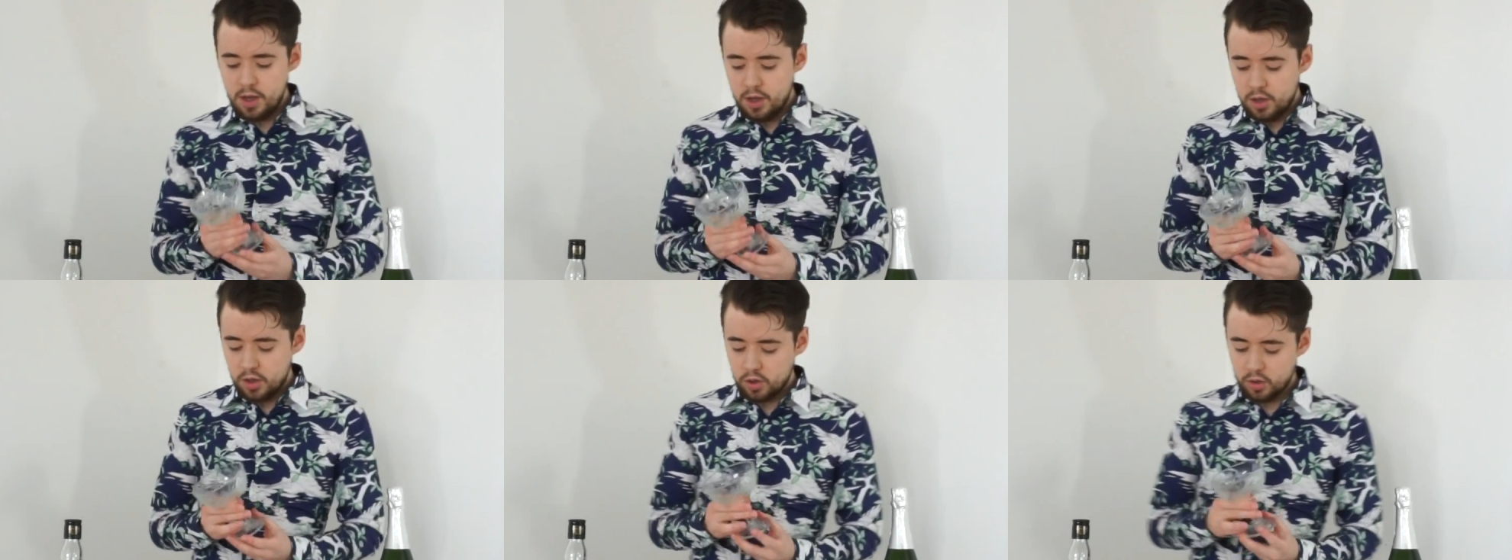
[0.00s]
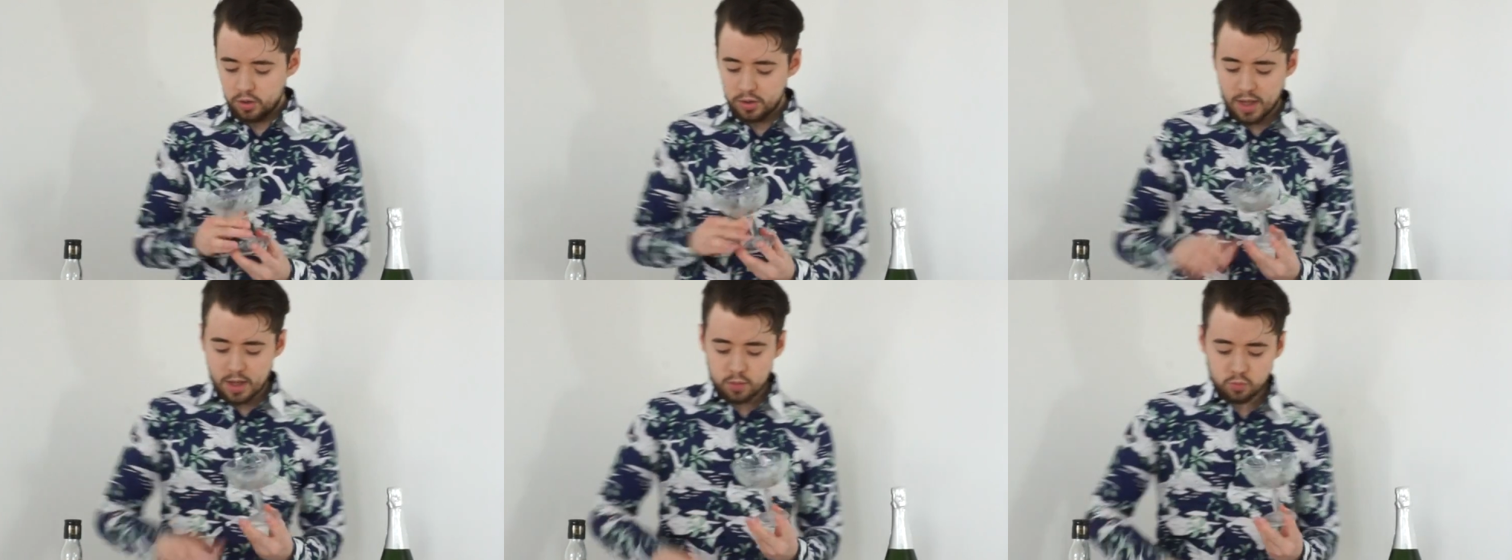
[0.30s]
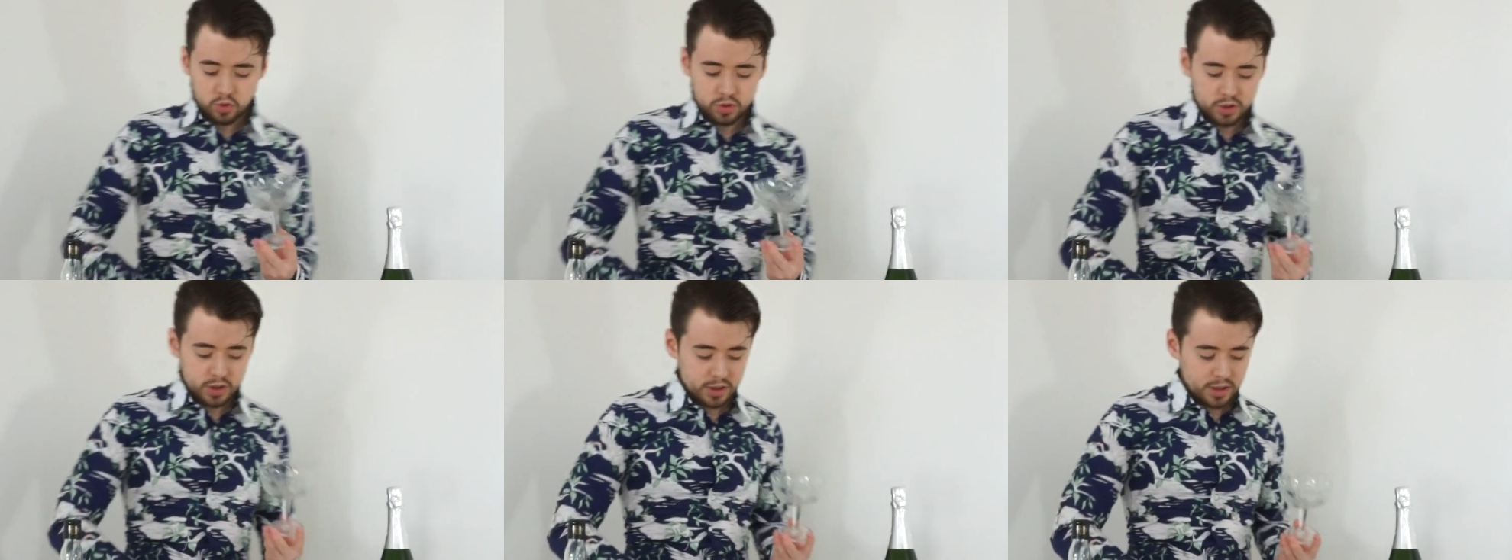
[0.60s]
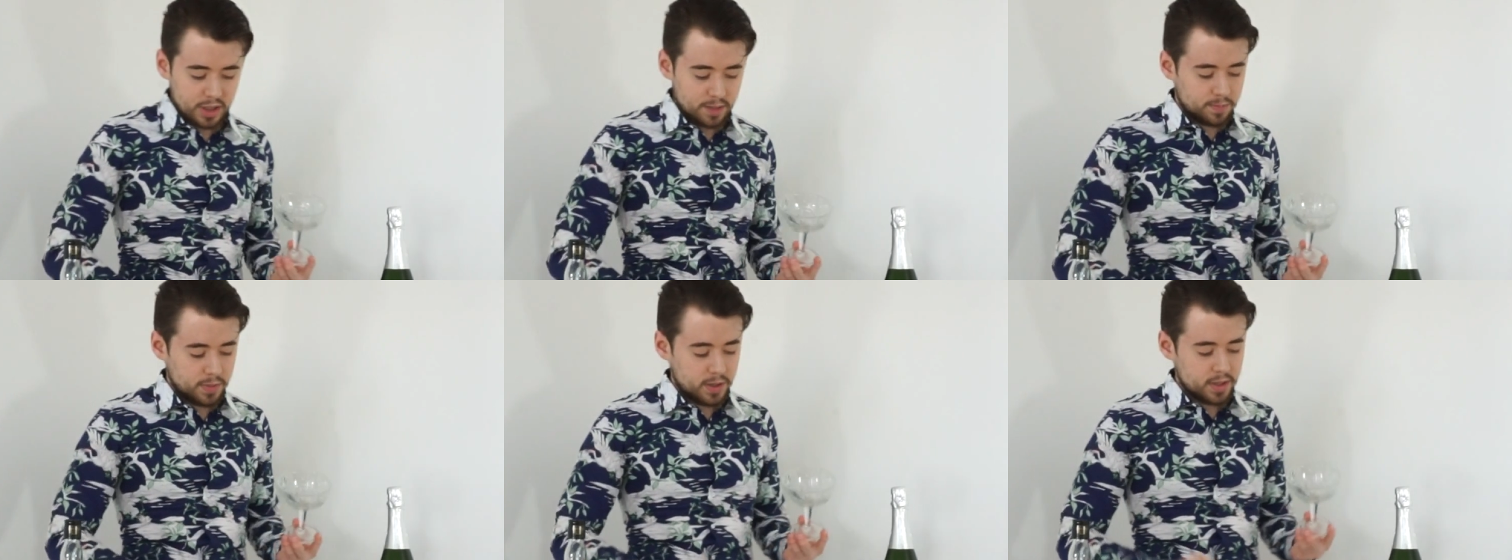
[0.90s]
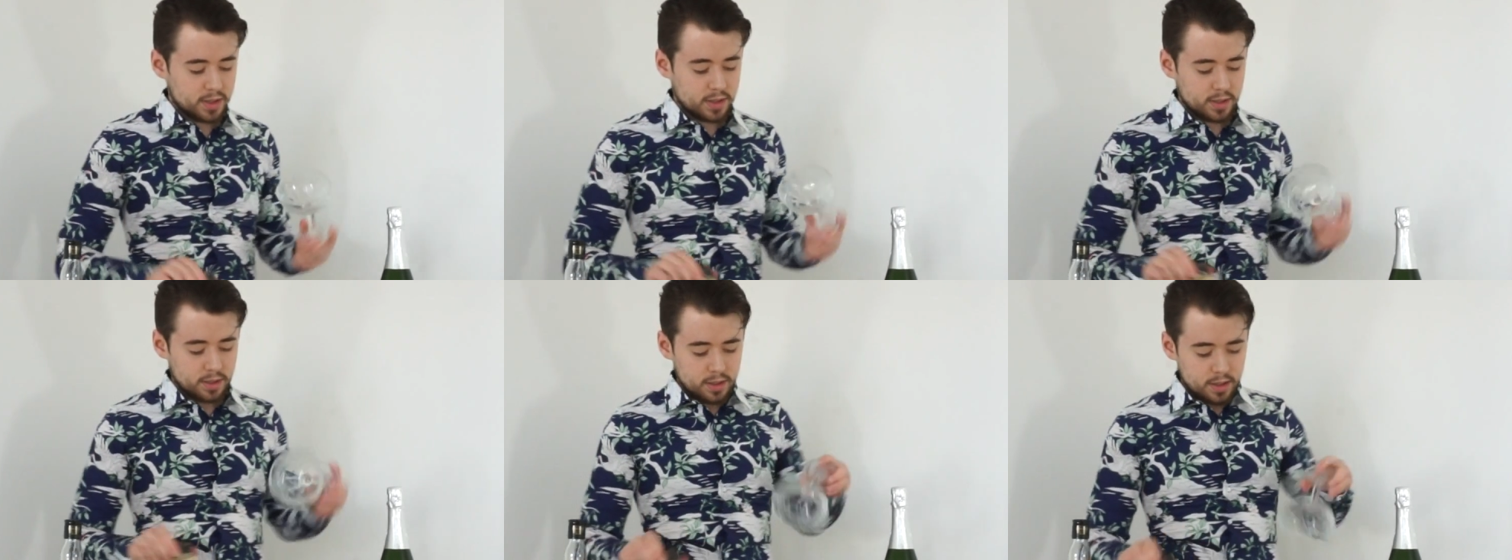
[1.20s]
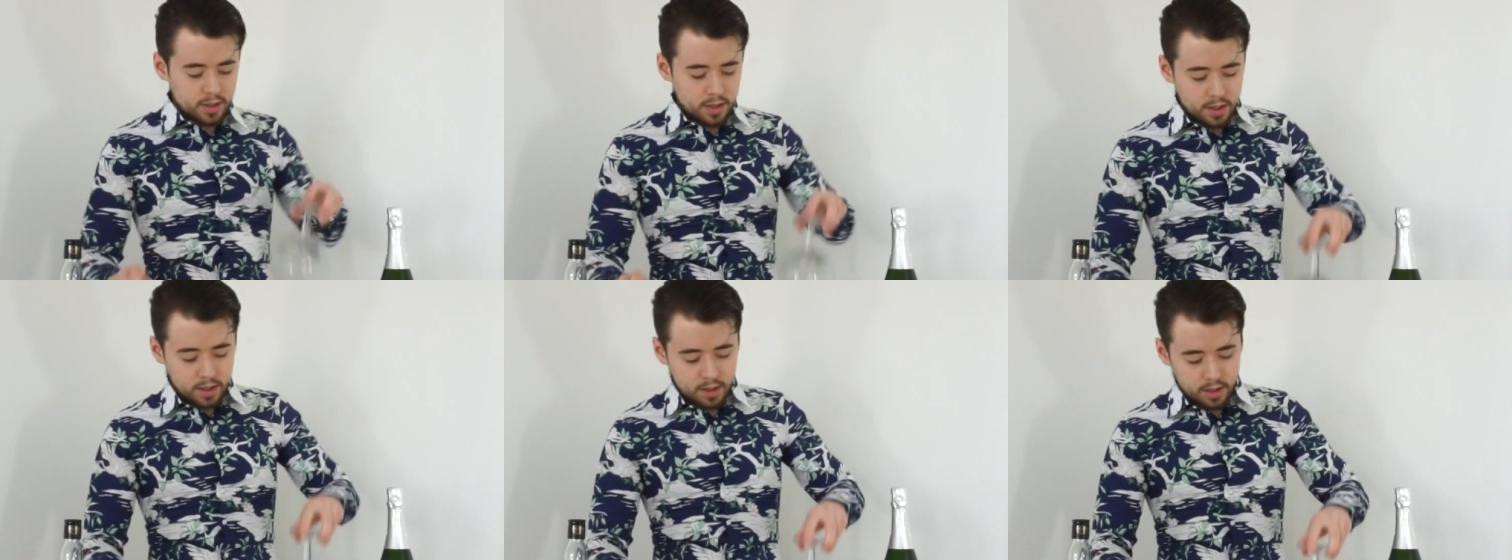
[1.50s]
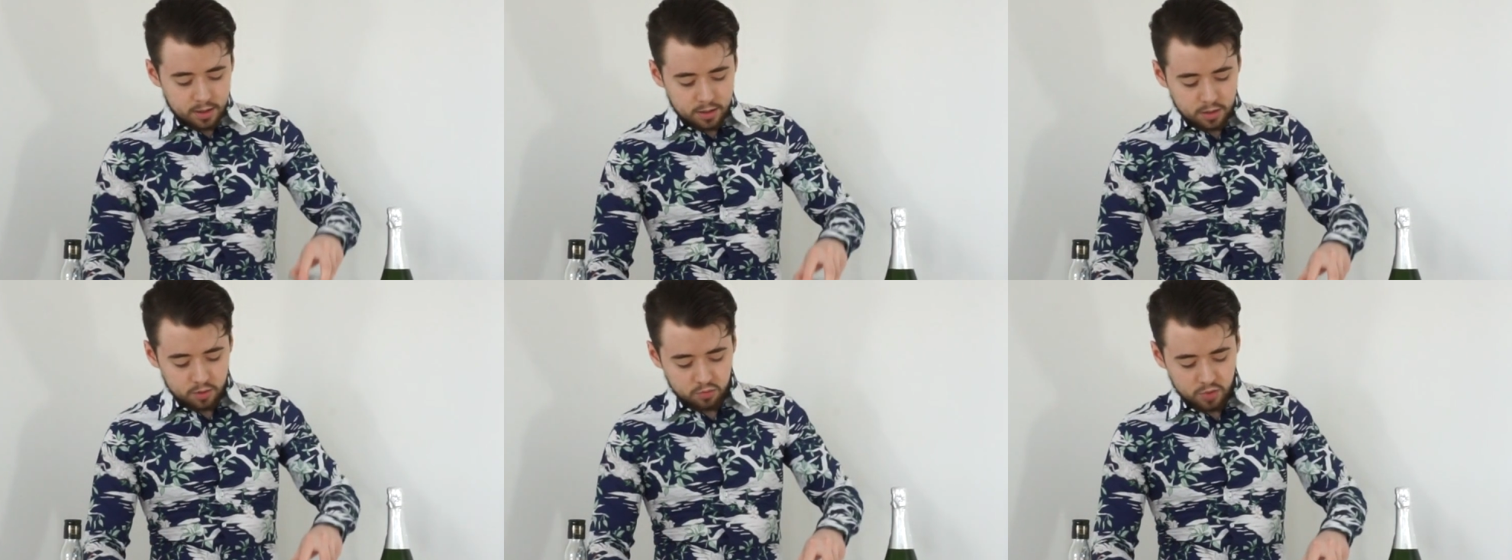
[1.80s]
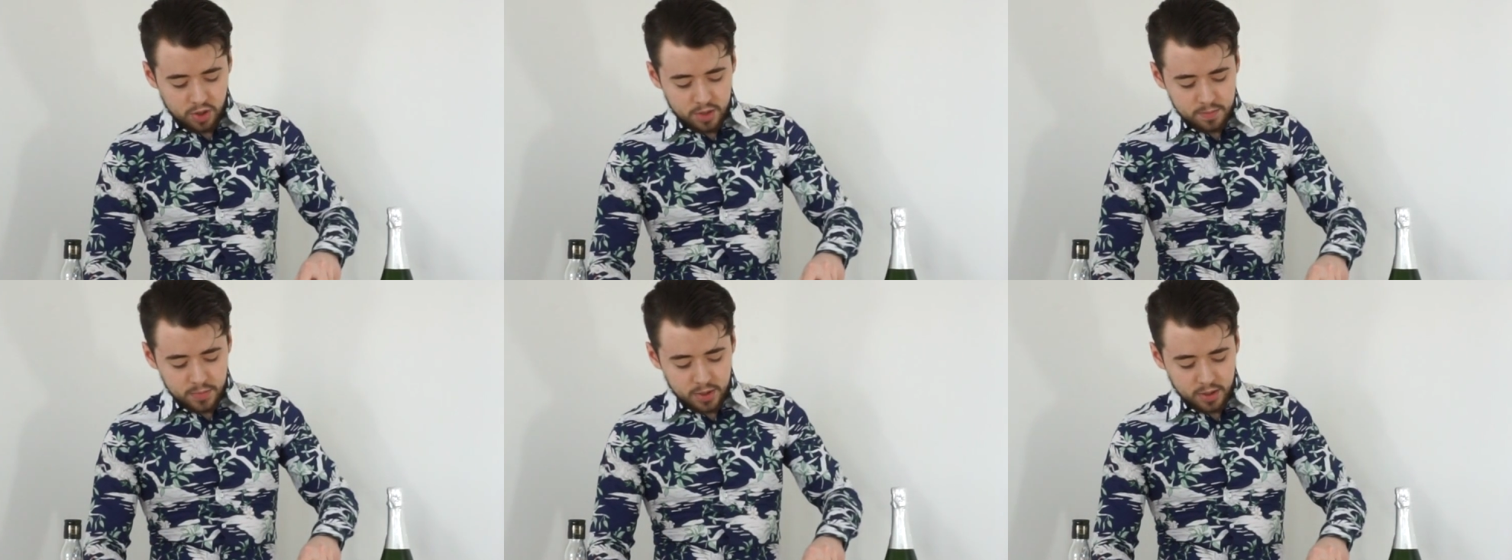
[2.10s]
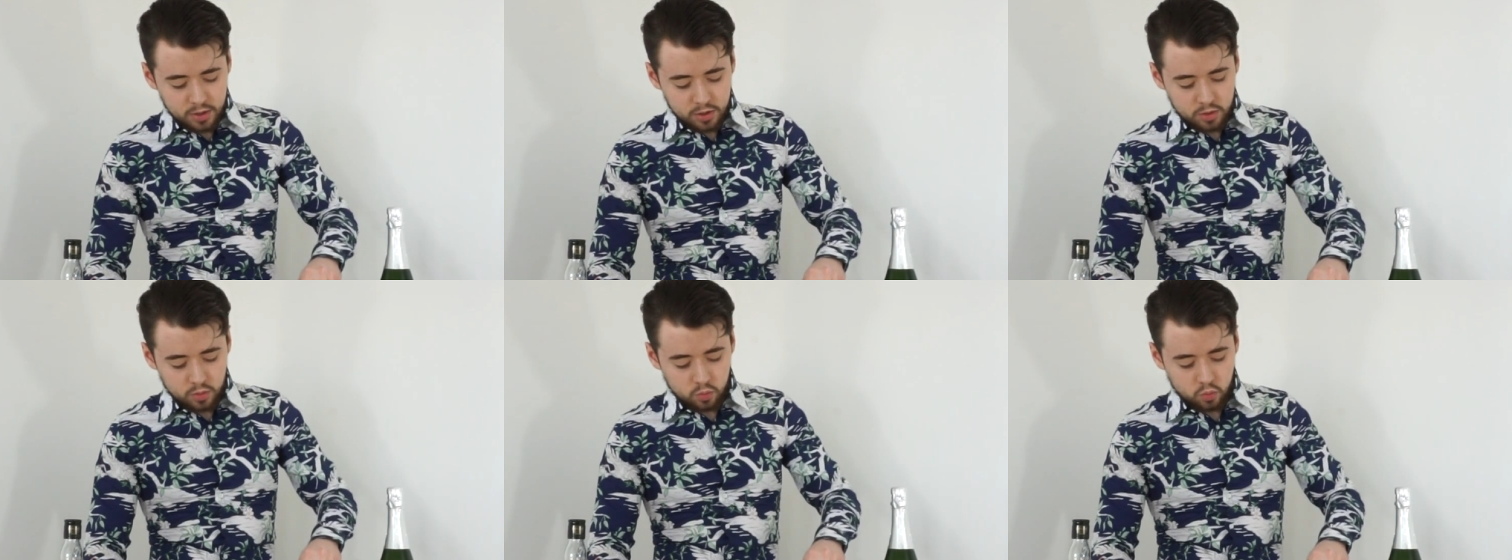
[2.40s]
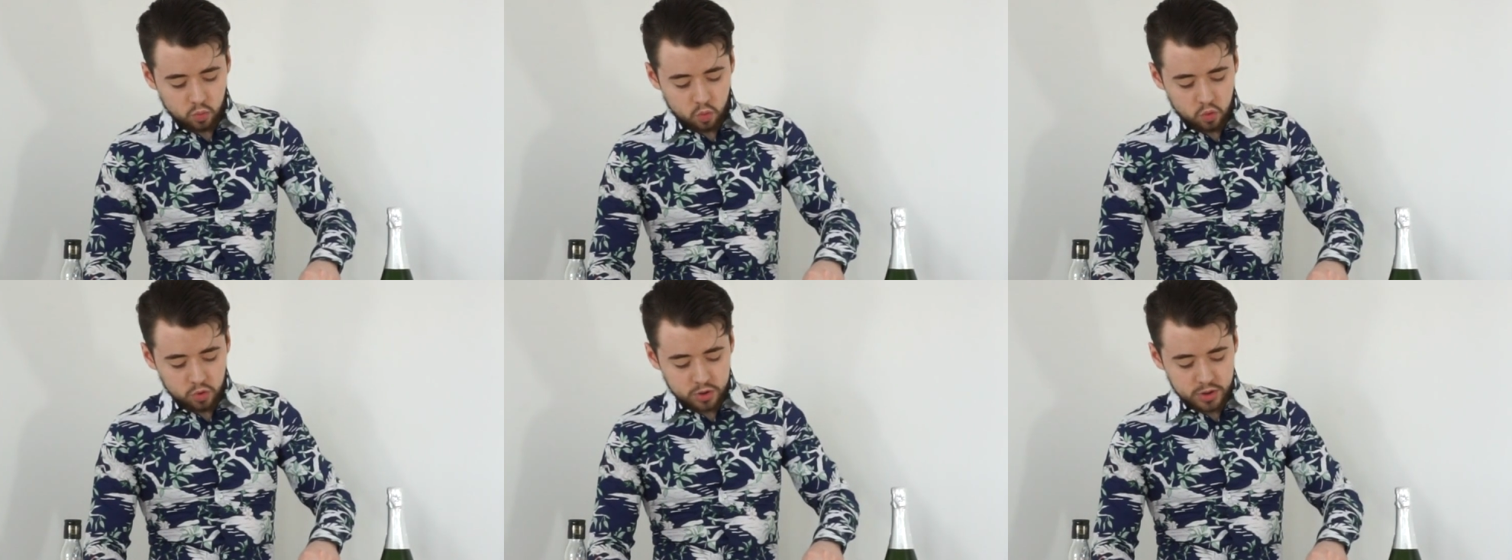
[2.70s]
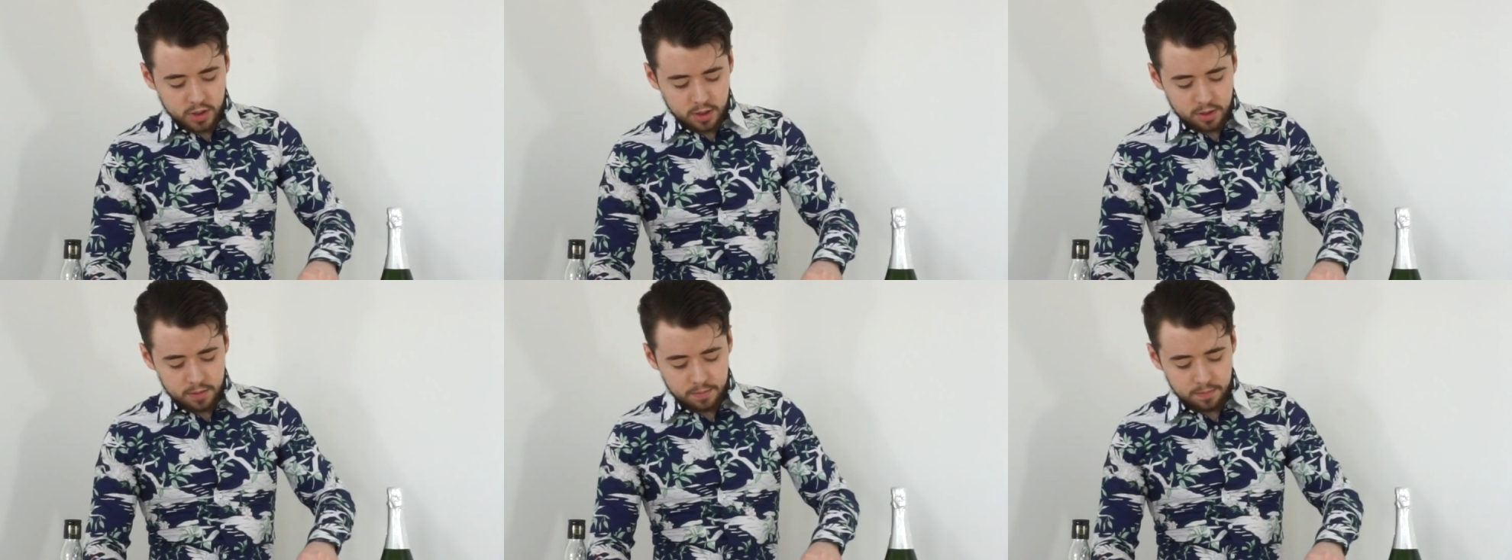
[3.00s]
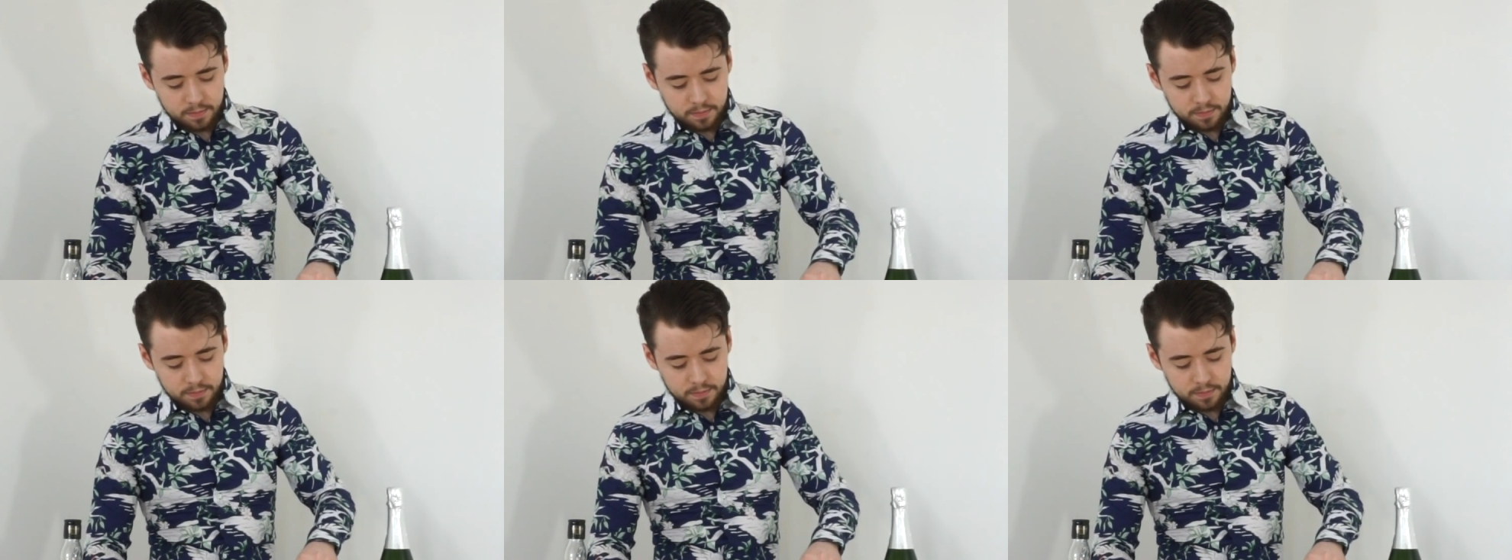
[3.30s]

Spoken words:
You're going to then want to dip the rim into water.